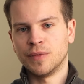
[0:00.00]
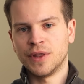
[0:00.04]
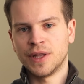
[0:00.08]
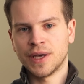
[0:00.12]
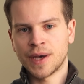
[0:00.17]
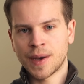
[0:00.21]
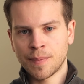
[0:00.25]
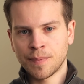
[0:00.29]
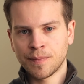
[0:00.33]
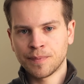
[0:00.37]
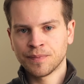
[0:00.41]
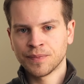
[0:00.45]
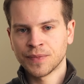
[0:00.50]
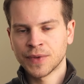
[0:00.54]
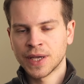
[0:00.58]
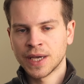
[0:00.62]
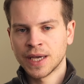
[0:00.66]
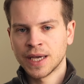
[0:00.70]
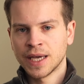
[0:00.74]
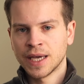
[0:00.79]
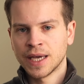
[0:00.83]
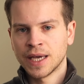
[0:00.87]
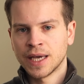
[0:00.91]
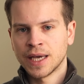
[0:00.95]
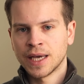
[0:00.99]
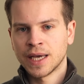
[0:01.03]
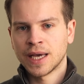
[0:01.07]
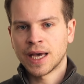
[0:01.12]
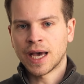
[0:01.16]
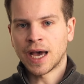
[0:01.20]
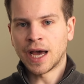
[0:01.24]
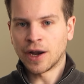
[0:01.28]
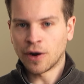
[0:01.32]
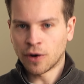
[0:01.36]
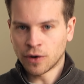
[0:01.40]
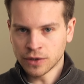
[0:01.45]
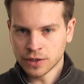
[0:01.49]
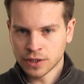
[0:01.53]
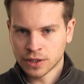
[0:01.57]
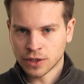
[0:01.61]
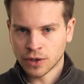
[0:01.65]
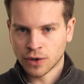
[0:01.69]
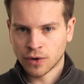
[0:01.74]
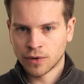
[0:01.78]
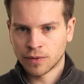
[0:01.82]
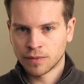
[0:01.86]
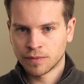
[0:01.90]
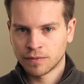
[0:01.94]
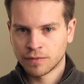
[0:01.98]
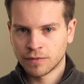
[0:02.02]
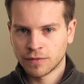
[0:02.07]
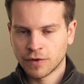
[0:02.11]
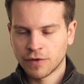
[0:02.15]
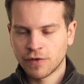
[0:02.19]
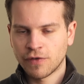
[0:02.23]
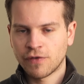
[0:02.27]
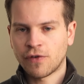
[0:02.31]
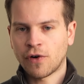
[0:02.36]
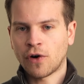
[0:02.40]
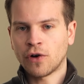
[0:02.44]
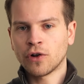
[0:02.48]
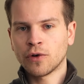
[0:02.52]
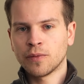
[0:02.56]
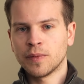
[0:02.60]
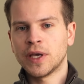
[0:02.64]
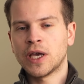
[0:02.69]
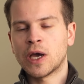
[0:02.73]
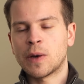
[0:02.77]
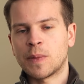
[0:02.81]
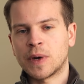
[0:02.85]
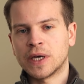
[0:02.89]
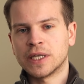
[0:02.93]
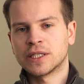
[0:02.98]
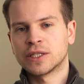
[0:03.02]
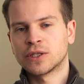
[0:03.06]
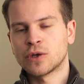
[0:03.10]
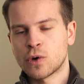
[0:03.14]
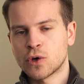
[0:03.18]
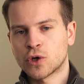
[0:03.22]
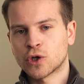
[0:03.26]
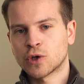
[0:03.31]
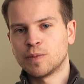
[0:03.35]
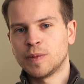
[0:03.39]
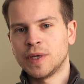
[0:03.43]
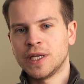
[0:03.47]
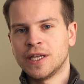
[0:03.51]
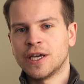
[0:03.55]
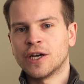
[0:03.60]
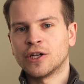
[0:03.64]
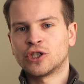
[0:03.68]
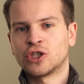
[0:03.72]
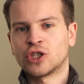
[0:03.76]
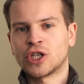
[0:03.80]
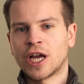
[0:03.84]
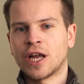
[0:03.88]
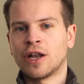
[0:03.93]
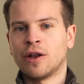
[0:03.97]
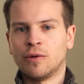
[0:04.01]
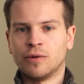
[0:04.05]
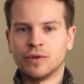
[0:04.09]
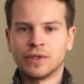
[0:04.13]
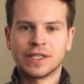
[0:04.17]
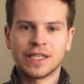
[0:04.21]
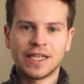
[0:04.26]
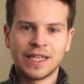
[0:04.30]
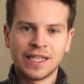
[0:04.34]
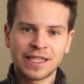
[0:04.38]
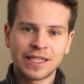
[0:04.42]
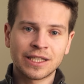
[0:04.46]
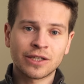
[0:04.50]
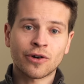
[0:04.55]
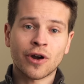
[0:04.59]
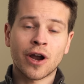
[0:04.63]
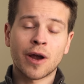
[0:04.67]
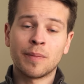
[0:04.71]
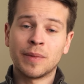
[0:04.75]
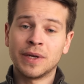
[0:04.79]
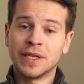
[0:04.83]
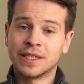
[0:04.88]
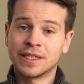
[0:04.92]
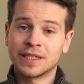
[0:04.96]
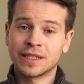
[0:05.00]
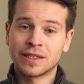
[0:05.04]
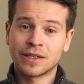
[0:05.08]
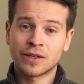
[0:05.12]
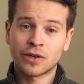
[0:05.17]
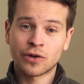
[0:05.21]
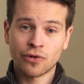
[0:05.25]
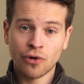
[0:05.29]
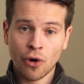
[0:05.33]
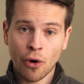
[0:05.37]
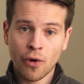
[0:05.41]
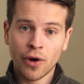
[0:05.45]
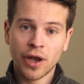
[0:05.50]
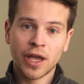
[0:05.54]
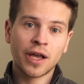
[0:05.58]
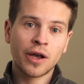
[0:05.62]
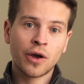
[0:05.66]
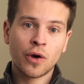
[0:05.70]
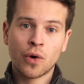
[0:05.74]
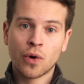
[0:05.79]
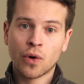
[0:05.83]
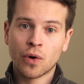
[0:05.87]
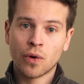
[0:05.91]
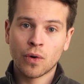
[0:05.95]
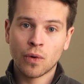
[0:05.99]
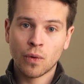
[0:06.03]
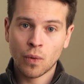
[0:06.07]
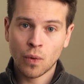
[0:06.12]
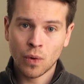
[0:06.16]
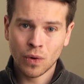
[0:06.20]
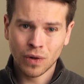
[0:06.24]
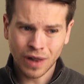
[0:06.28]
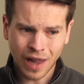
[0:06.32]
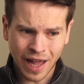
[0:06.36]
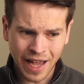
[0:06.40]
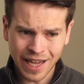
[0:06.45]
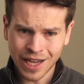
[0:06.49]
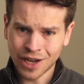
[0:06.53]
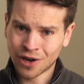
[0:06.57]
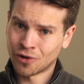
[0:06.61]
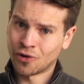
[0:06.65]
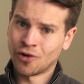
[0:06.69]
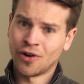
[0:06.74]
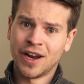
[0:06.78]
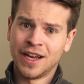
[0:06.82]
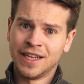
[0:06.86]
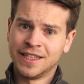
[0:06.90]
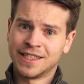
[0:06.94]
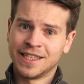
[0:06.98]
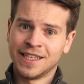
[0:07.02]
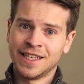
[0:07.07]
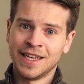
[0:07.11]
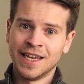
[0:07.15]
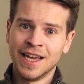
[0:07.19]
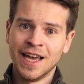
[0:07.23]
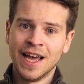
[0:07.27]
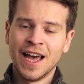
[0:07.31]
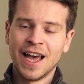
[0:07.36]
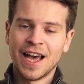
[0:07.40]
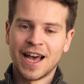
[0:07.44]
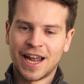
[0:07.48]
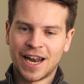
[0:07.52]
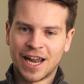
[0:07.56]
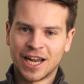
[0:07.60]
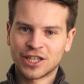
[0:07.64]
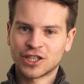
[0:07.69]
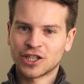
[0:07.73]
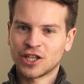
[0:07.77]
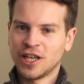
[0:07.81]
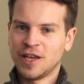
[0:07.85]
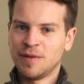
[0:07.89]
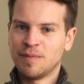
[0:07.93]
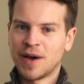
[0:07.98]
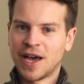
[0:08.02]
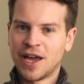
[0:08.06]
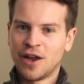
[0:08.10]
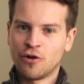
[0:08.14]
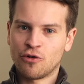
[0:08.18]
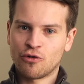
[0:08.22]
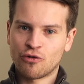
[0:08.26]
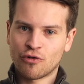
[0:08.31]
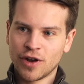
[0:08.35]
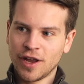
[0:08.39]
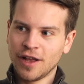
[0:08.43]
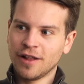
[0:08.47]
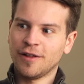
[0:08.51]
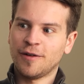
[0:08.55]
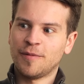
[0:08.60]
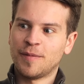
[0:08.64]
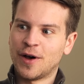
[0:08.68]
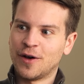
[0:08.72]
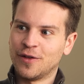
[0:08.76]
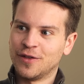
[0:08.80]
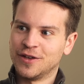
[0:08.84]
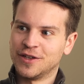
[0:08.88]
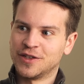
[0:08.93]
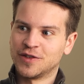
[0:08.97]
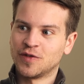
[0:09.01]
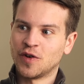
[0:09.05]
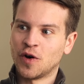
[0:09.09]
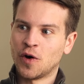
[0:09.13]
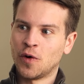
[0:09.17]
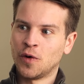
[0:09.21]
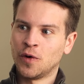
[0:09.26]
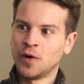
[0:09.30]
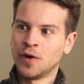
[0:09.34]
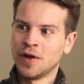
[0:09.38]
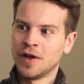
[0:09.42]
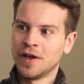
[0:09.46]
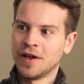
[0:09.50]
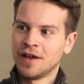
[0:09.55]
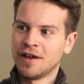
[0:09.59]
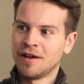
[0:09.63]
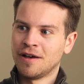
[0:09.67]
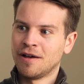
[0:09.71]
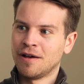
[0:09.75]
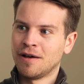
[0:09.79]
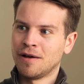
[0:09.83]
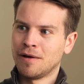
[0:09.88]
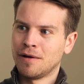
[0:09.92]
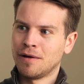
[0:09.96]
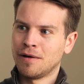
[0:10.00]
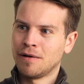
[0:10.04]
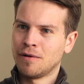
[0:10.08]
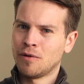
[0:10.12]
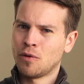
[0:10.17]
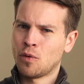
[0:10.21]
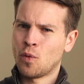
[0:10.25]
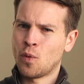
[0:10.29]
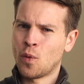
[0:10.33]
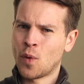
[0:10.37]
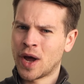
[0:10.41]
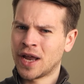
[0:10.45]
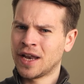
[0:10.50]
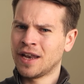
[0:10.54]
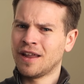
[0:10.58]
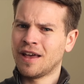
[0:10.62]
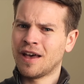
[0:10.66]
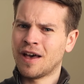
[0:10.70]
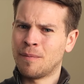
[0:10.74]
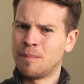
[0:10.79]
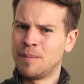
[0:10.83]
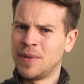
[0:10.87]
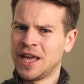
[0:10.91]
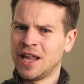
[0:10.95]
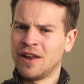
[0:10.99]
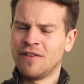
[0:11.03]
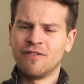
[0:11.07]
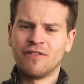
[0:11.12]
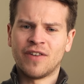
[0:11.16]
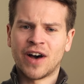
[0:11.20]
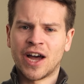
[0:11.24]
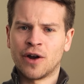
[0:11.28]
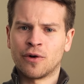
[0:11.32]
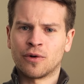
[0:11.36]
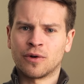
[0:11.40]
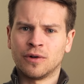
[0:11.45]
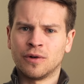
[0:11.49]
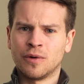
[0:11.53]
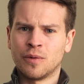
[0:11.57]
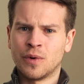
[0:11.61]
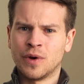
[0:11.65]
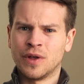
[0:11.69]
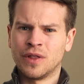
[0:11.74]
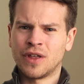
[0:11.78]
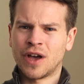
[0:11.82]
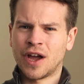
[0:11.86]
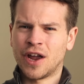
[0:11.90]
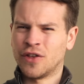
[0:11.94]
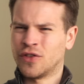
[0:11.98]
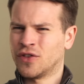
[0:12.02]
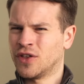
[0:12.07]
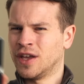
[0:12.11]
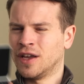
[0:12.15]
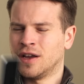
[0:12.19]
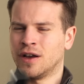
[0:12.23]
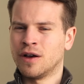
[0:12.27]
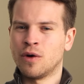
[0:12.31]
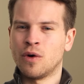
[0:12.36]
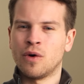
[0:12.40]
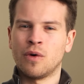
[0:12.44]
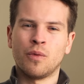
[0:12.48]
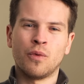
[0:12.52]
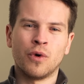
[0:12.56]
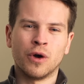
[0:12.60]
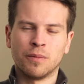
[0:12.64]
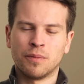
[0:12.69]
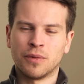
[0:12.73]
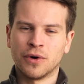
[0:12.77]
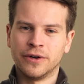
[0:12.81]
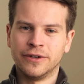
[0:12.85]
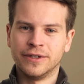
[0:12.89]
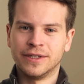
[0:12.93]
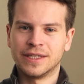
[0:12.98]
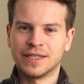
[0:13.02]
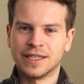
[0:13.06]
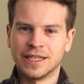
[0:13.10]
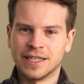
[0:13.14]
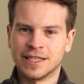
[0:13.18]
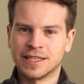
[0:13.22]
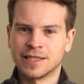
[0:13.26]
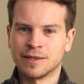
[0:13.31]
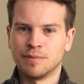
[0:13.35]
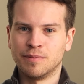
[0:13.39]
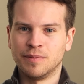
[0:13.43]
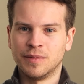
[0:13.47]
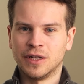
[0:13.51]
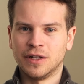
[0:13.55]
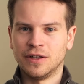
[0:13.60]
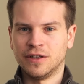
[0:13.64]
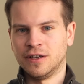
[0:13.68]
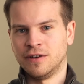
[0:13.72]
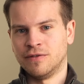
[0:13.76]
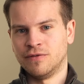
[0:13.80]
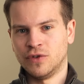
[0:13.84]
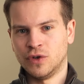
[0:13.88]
them. And also follow me on my social media channels. Instagram is growing like crazy, and actually my reel about this phone went a bit viral with I think 1.6 million